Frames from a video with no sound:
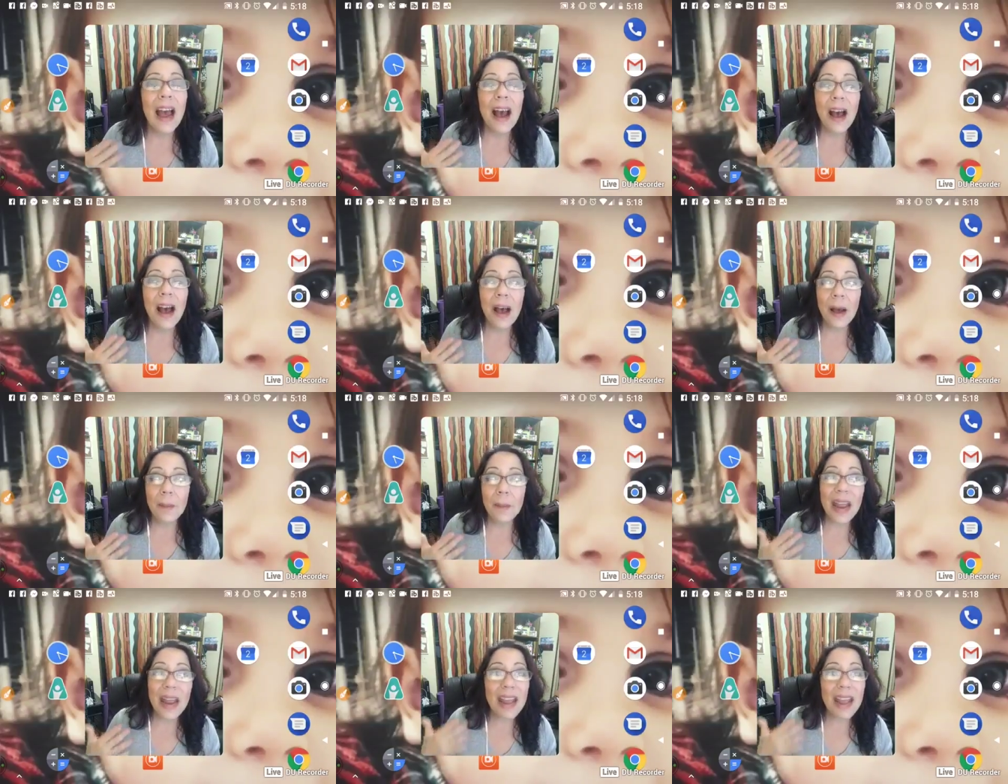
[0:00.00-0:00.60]

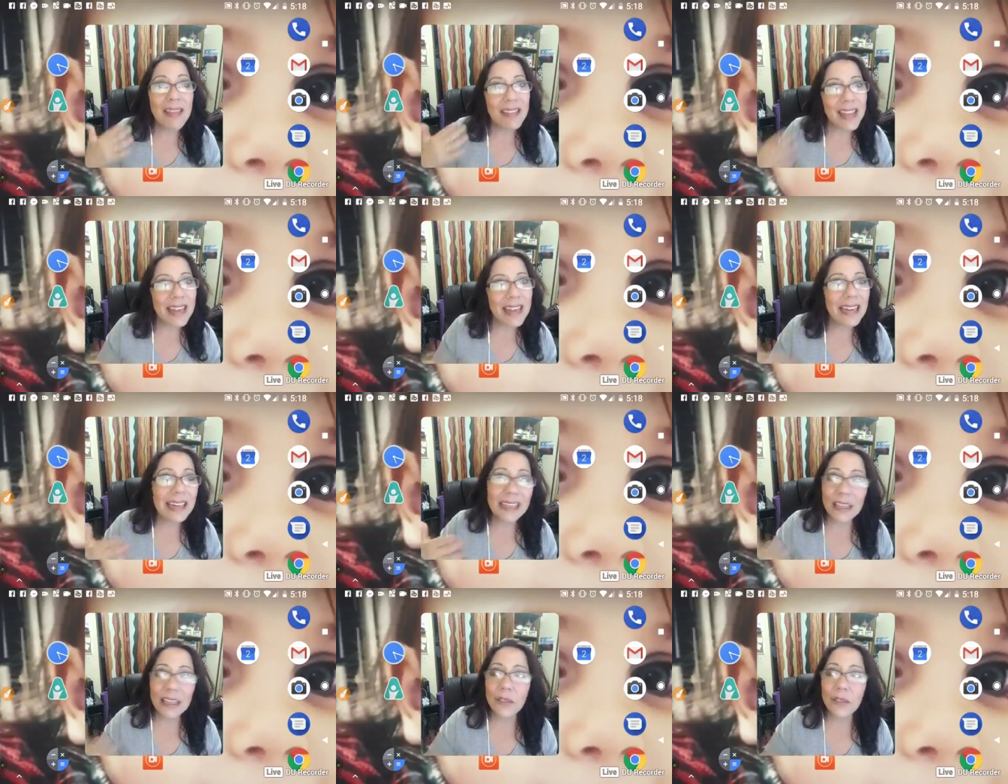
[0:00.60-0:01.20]
and then
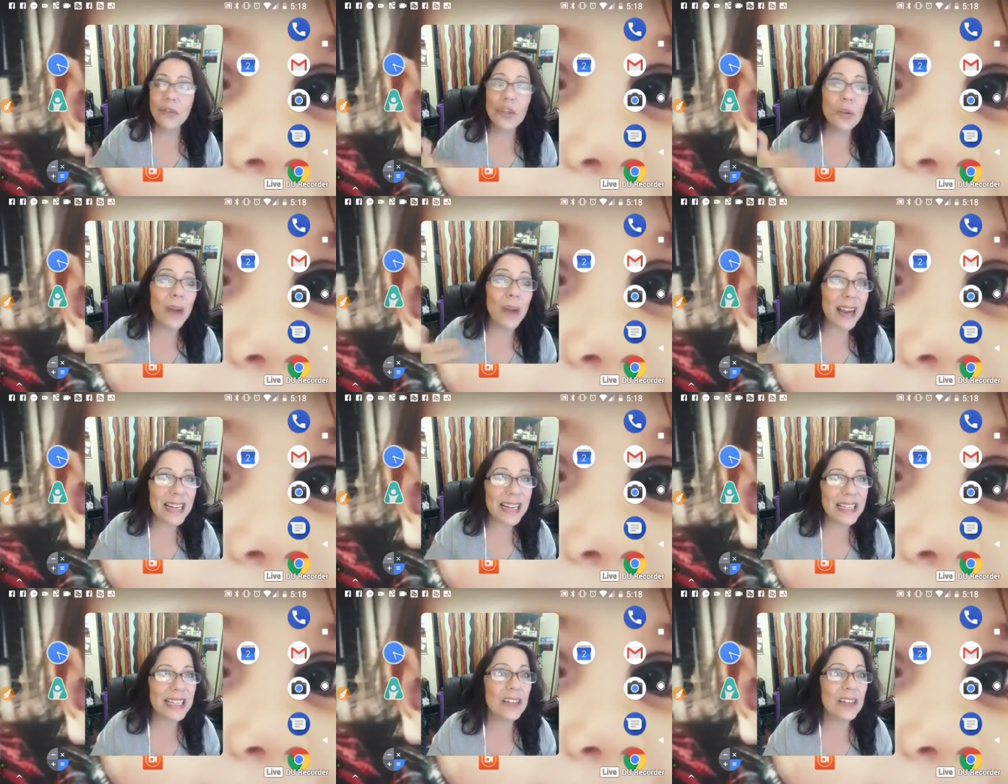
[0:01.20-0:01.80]
it gives you
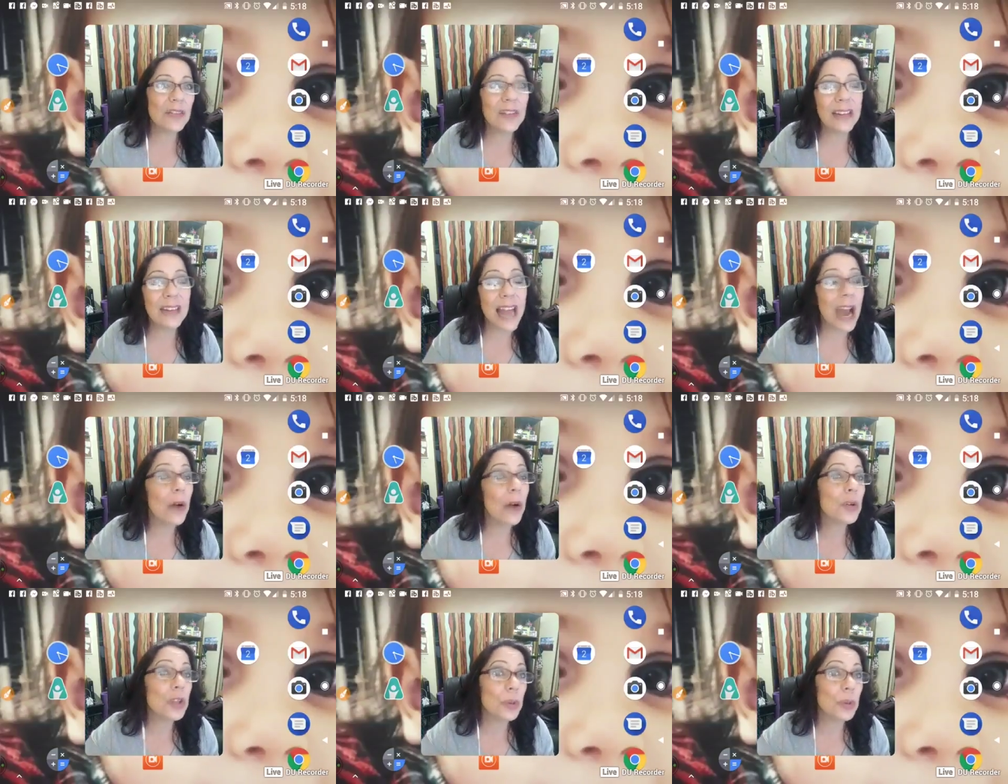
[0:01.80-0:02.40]
ideas on
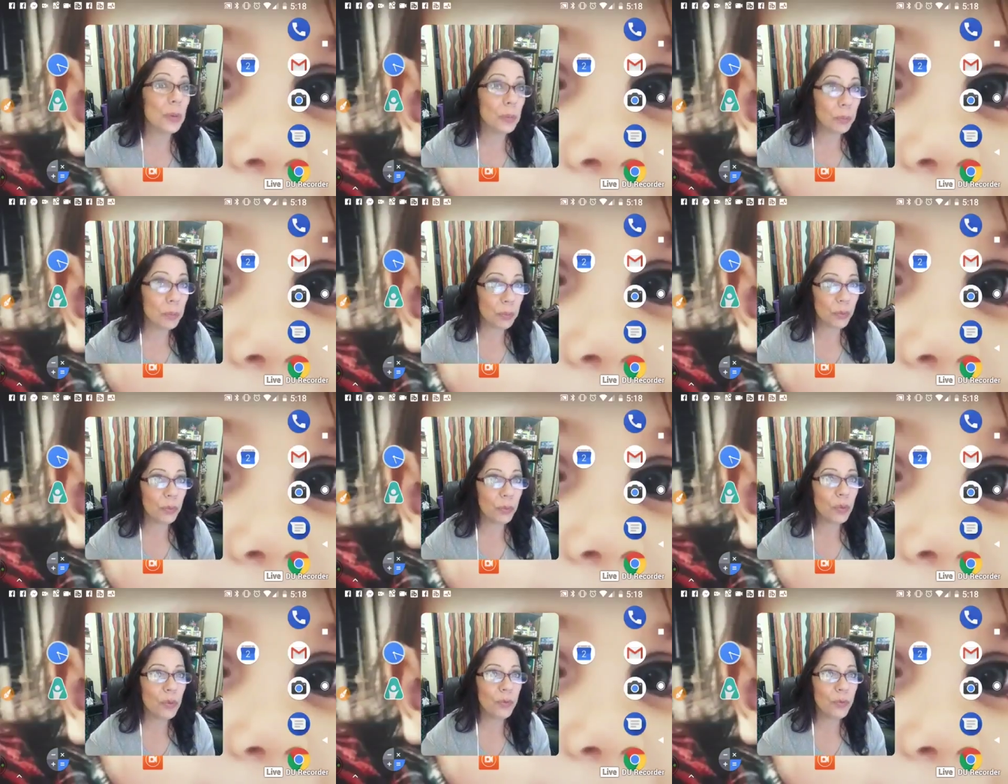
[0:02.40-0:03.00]
how to
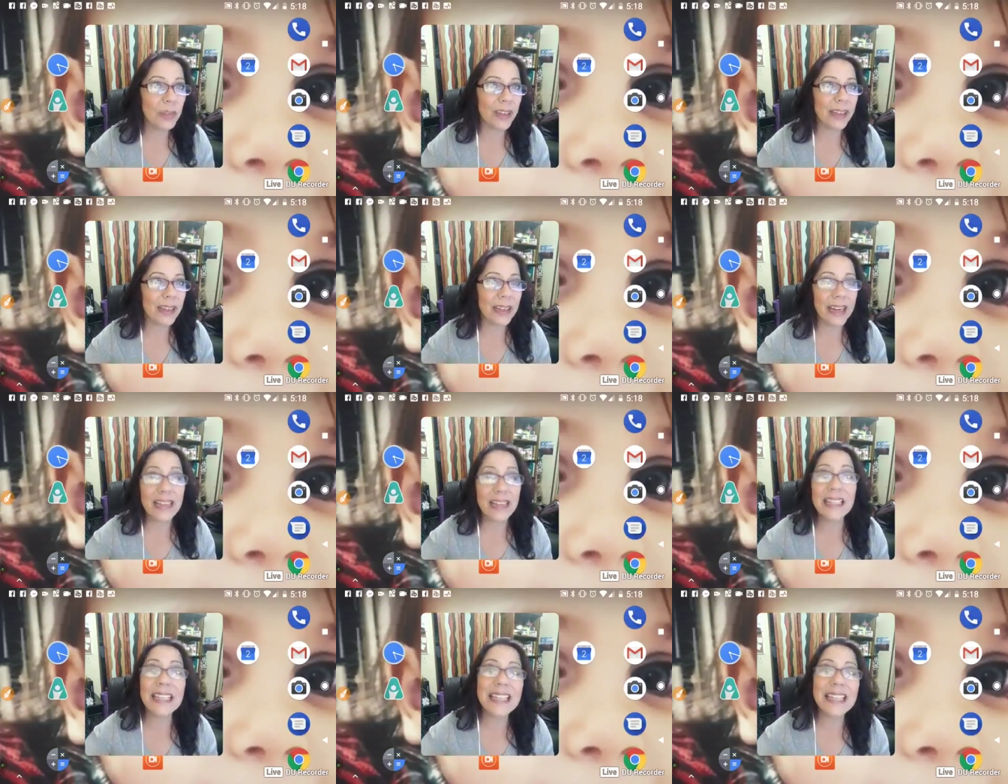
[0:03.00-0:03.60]
improve it
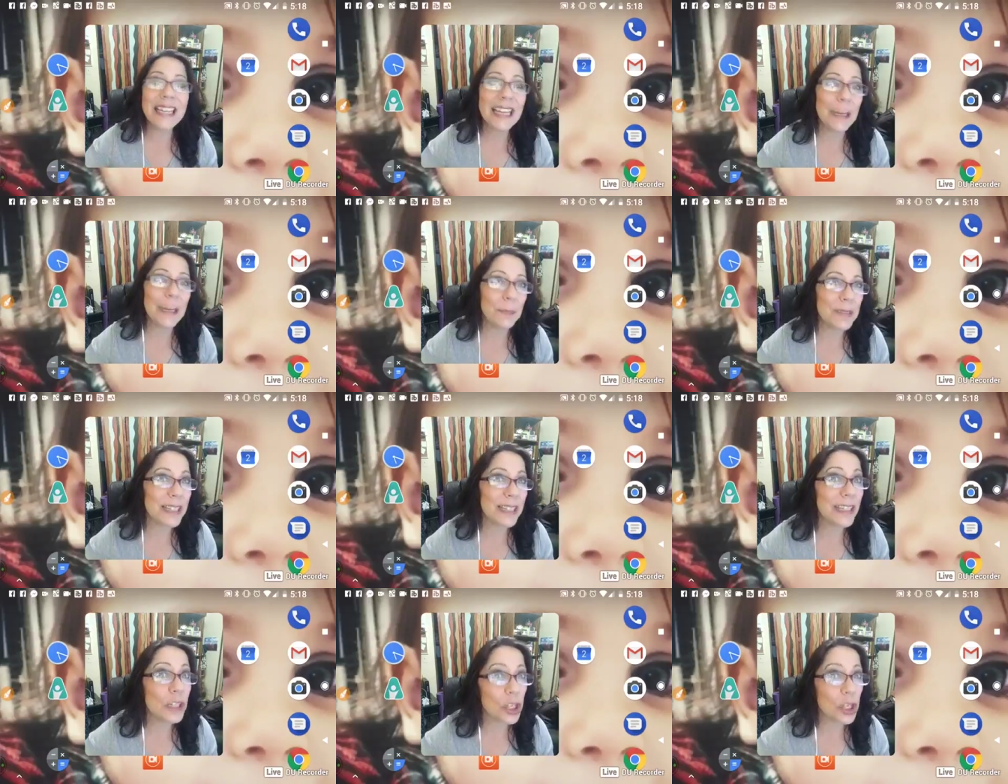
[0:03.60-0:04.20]
and
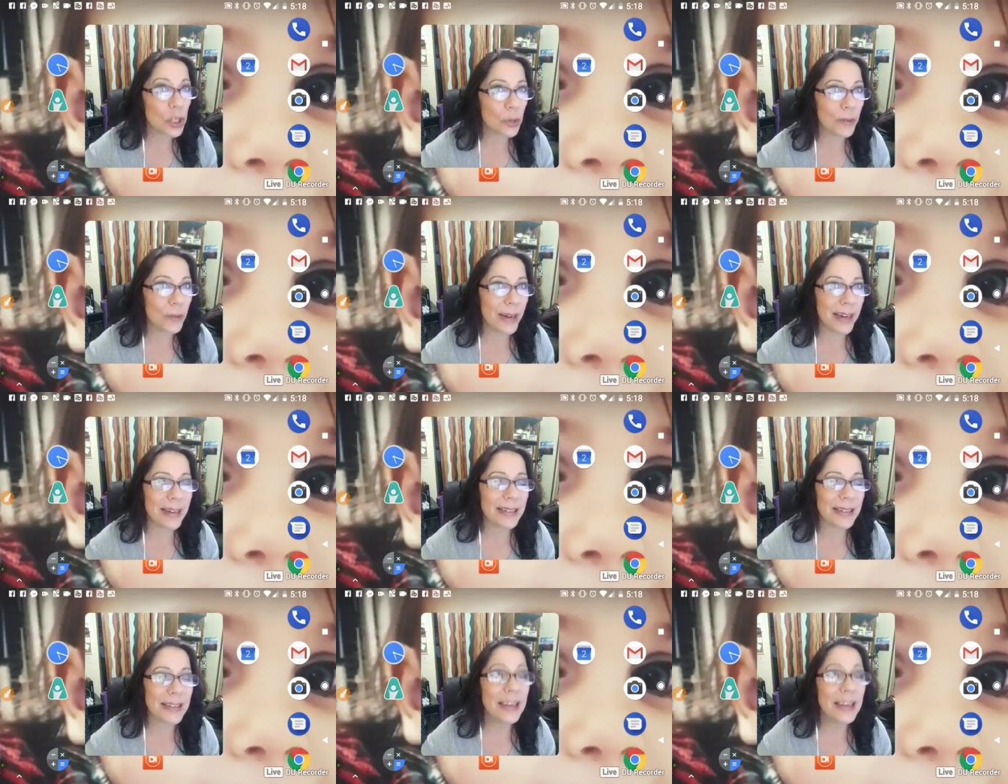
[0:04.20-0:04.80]
tips and
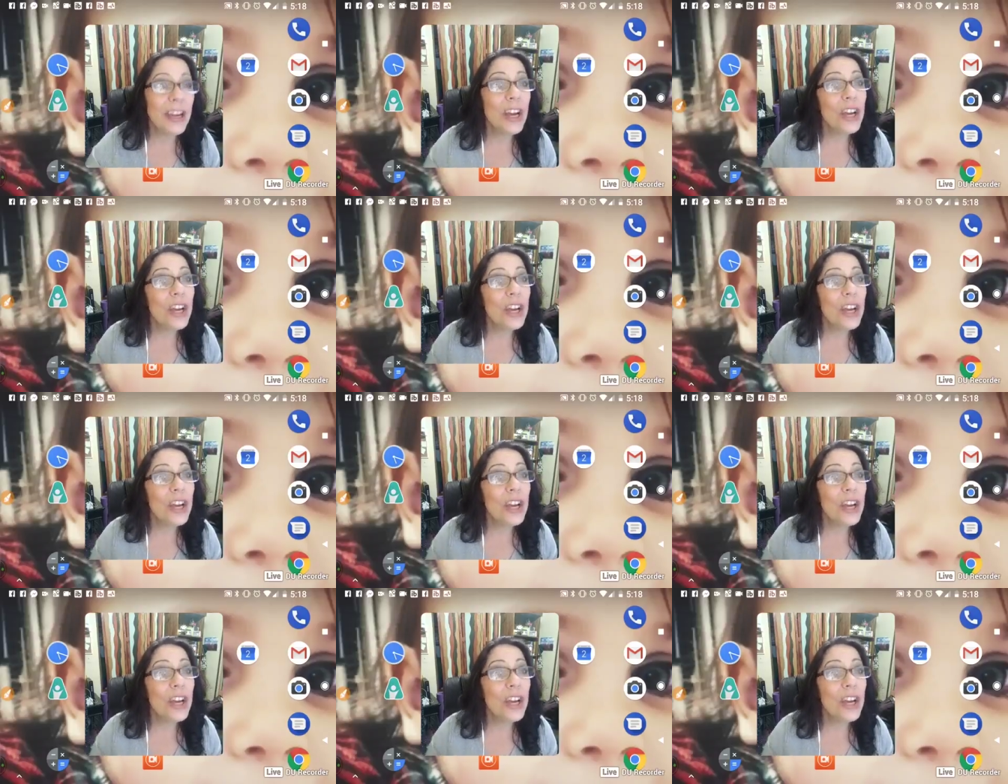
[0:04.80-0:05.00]
tricks.